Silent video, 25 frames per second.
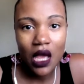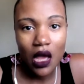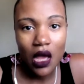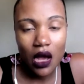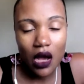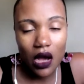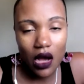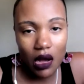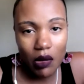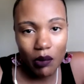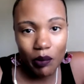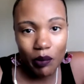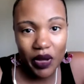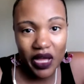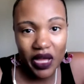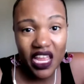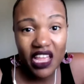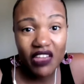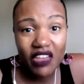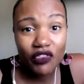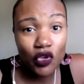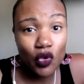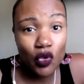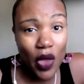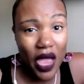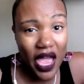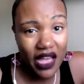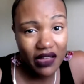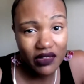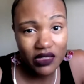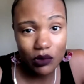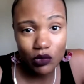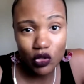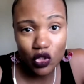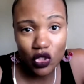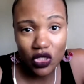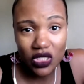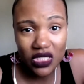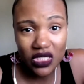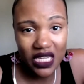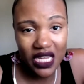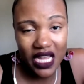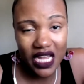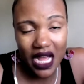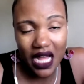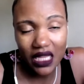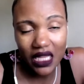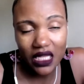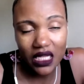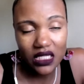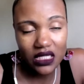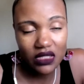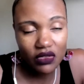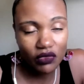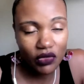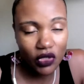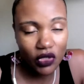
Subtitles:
But if you have some trusted colleagues,